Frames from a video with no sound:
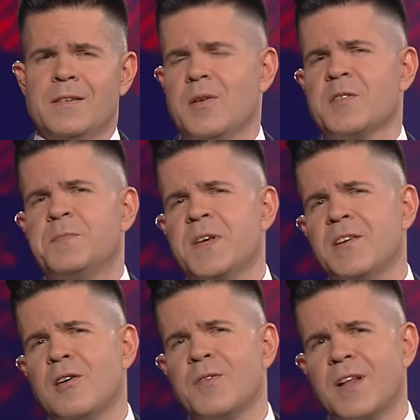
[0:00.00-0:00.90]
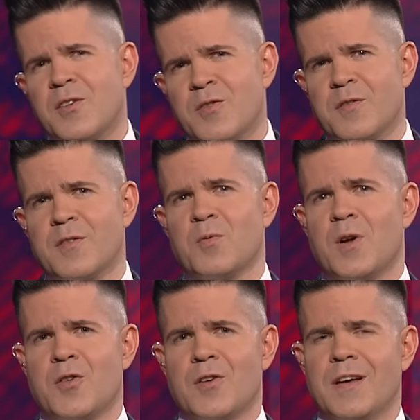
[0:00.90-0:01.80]
You know, speaking of elections in
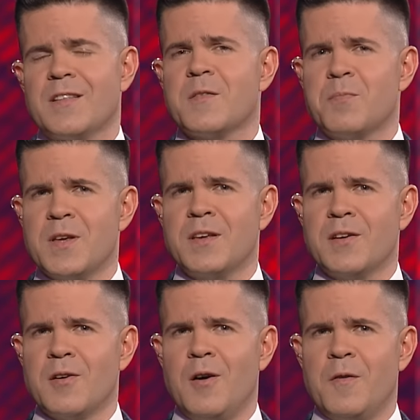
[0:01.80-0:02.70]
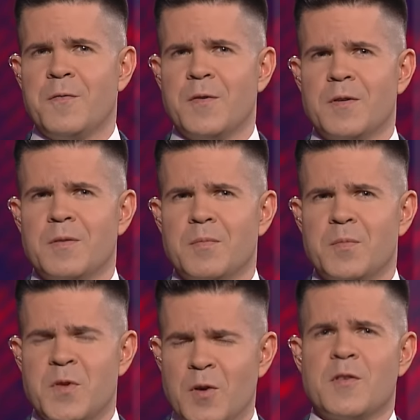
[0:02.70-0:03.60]
Russia and speaking of
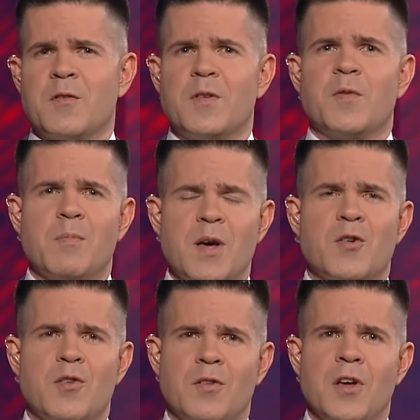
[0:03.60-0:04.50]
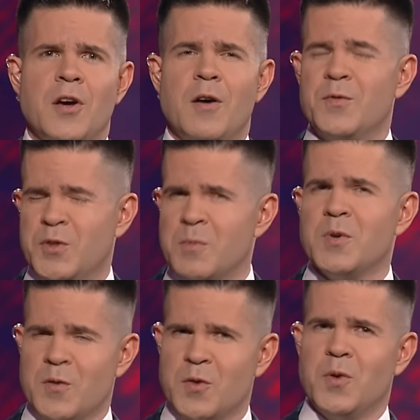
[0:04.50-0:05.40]
sources of information of
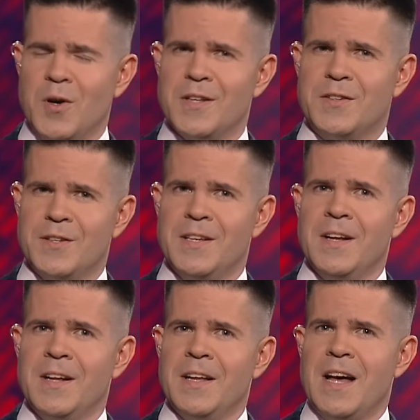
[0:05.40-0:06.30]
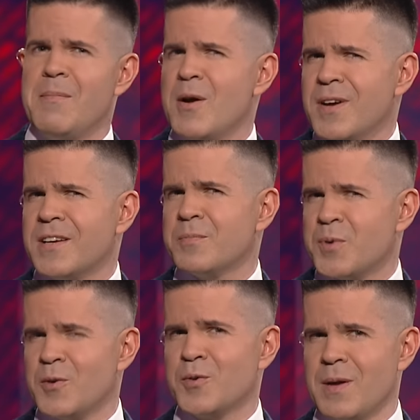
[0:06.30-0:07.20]
dubious quality, American
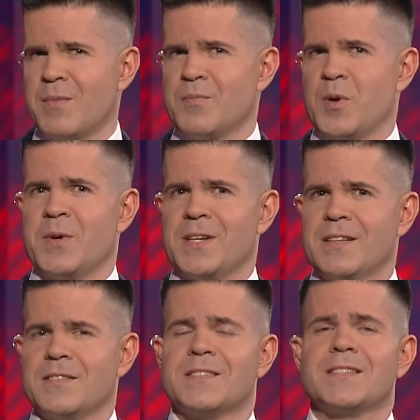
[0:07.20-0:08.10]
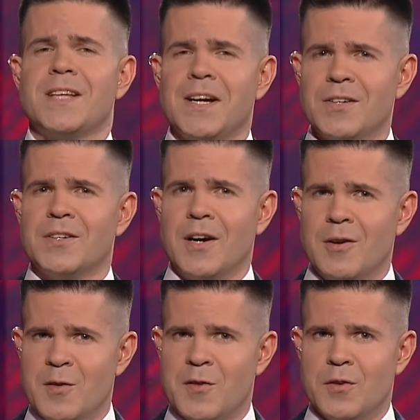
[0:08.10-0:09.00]
pro-Kremlin propagandist Tucker
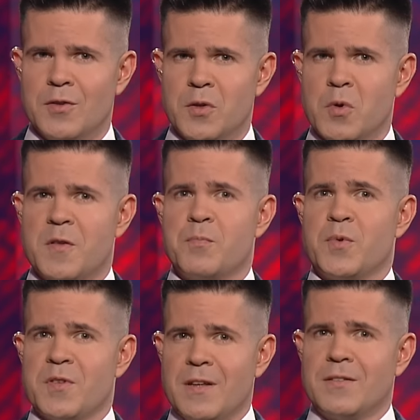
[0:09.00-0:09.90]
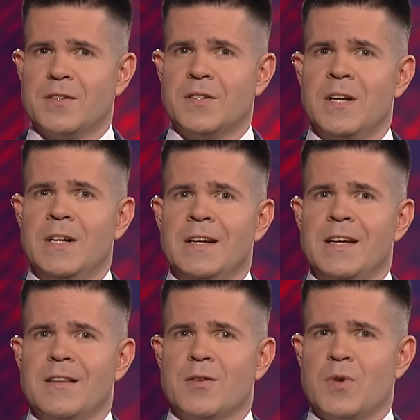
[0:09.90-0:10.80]
Carlson, who was presented
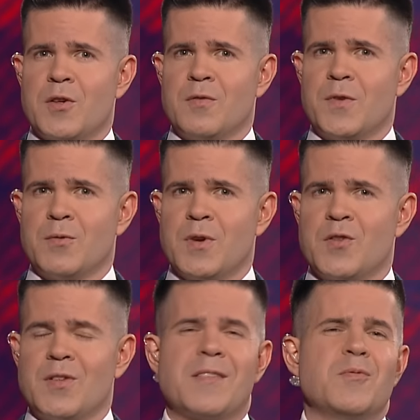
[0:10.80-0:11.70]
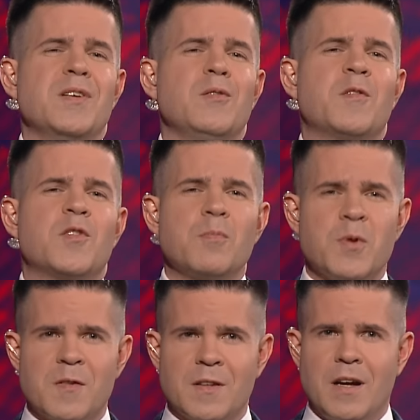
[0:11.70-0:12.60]
in the Russian Federation as a real
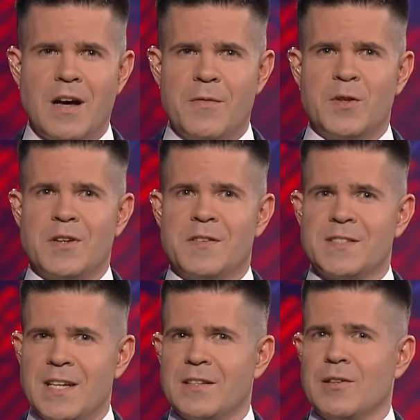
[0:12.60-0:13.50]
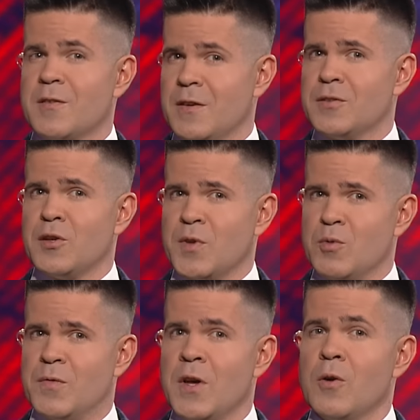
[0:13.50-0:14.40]
superstar after his scandalous
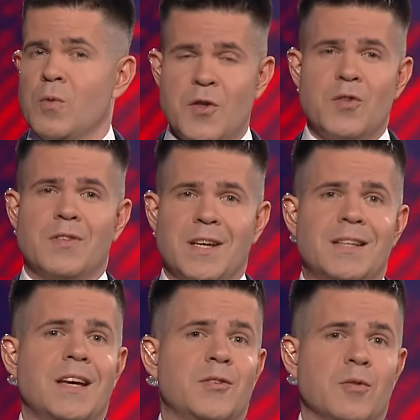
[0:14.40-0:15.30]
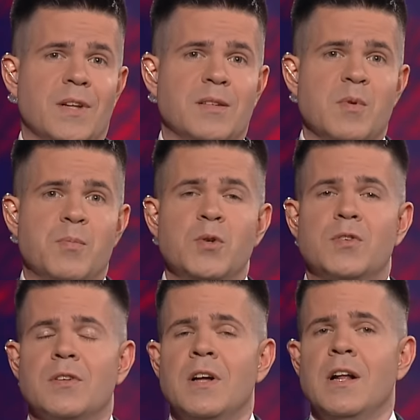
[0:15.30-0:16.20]
interview with Russian dictator Vladimir
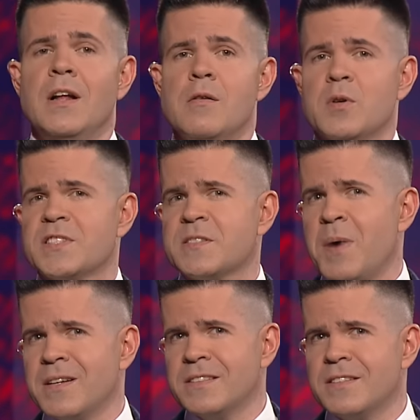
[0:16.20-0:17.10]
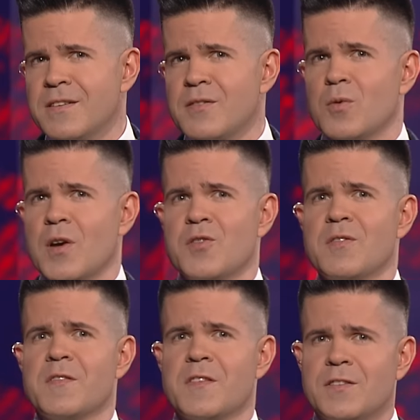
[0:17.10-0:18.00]
Putin, was spotted in the
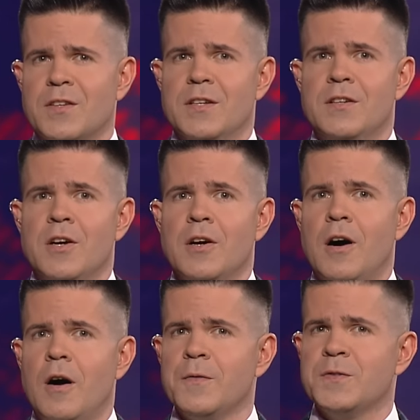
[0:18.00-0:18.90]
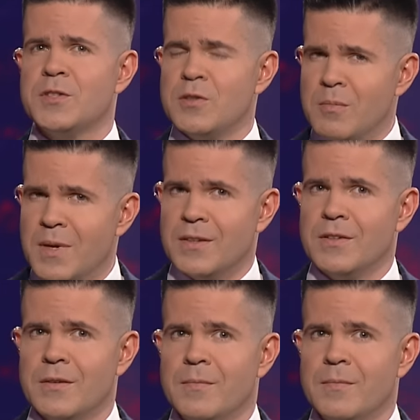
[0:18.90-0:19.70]
Russian city of Tyumen.